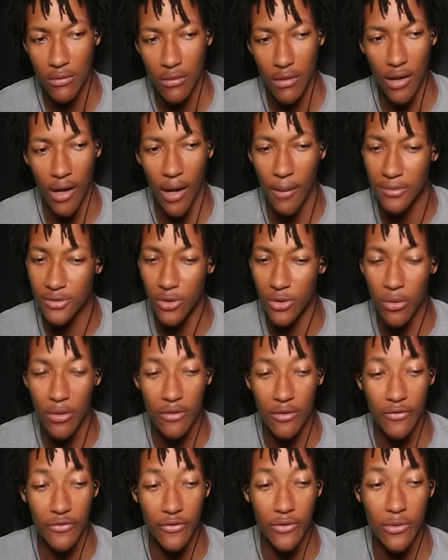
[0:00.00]
I'm so
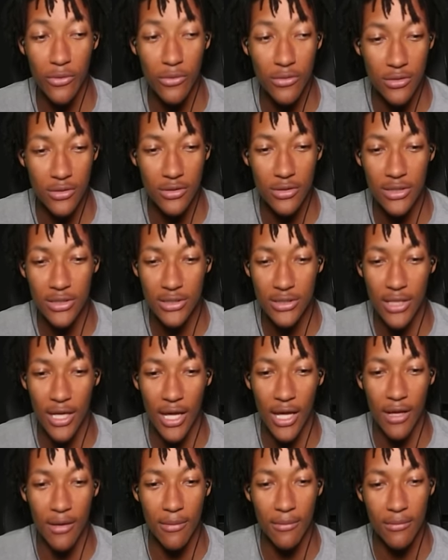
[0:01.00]
confused. This is a
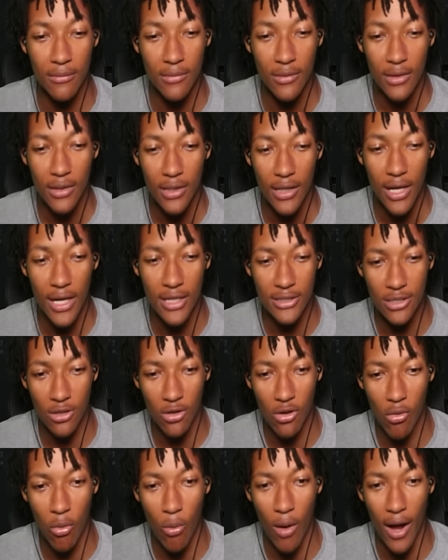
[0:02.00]
game. It's a
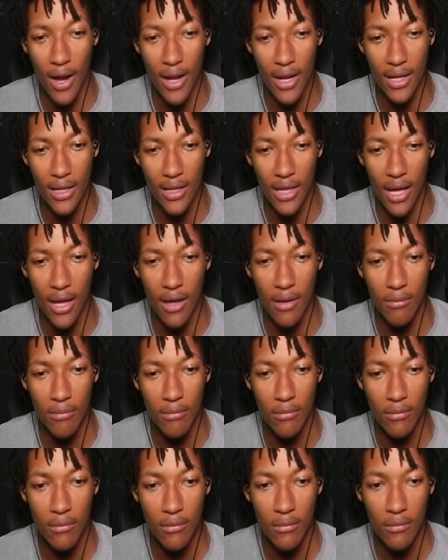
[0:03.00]
quiet game.
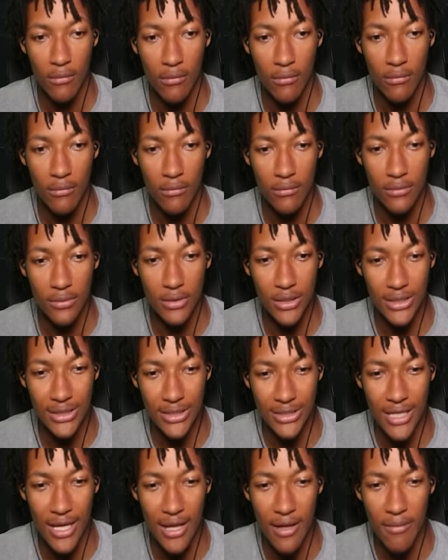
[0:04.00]
This
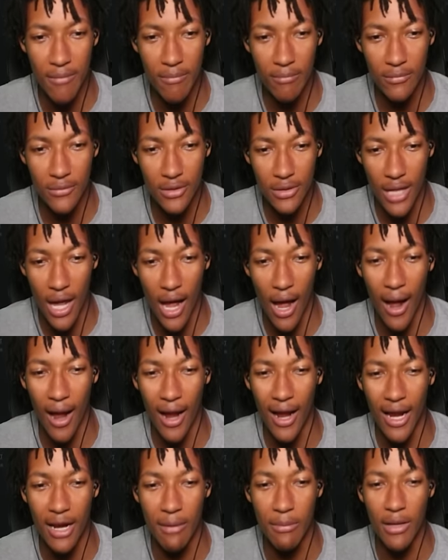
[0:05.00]
is him? Nah, I
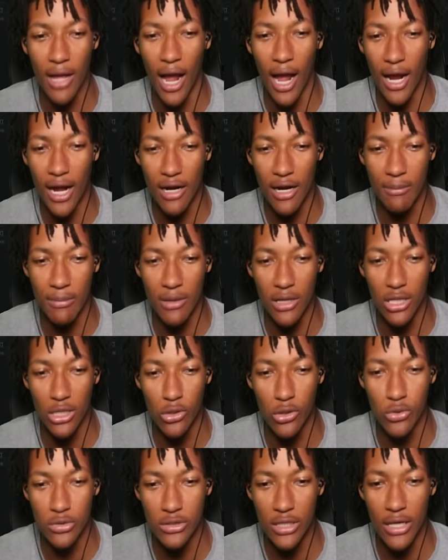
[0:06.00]
gotta be, I gotta be
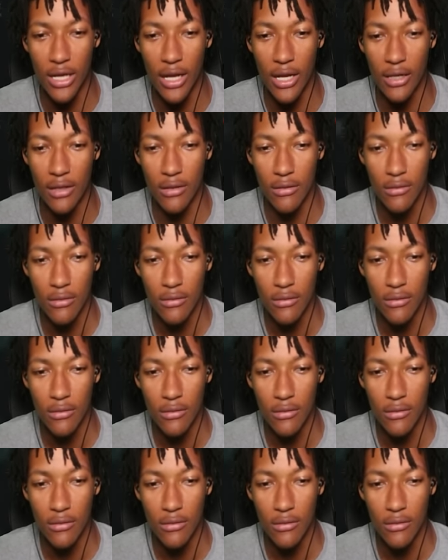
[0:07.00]
hallucinating.